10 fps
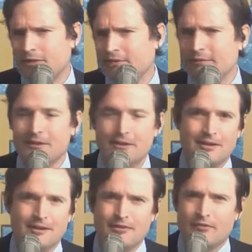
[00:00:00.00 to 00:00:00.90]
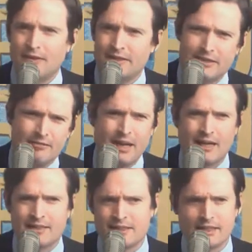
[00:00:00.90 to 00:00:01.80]
Well, Reason
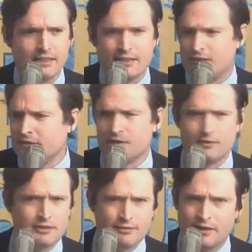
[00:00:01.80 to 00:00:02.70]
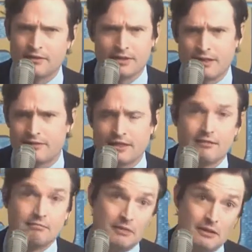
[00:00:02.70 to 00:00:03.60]
Magazine and a whole host of others have
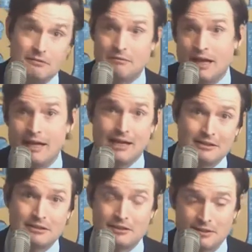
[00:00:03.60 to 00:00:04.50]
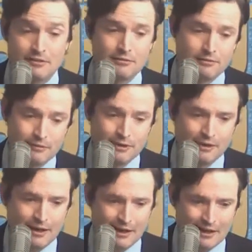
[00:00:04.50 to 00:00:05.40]
said, no, not actually true.
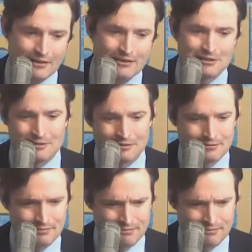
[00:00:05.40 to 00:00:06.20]
And these are